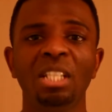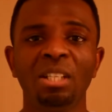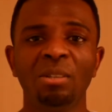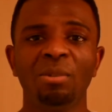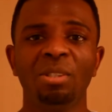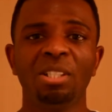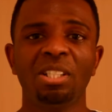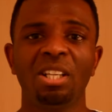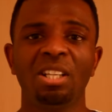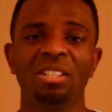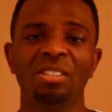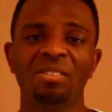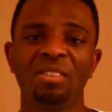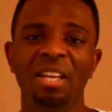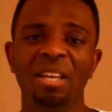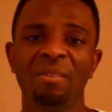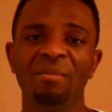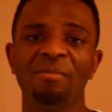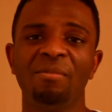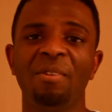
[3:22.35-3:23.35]
which I was
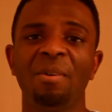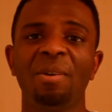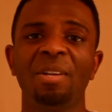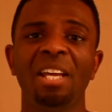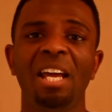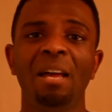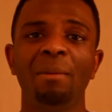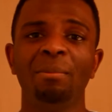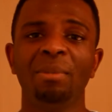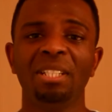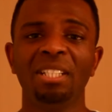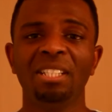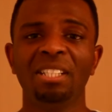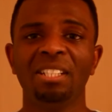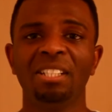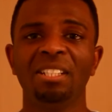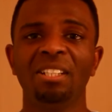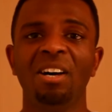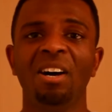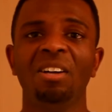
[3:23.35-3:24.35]
very happy
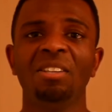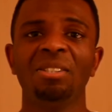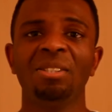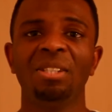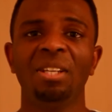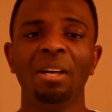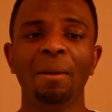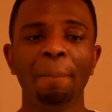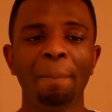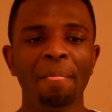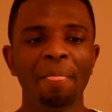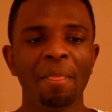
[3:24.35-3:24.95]
to answer.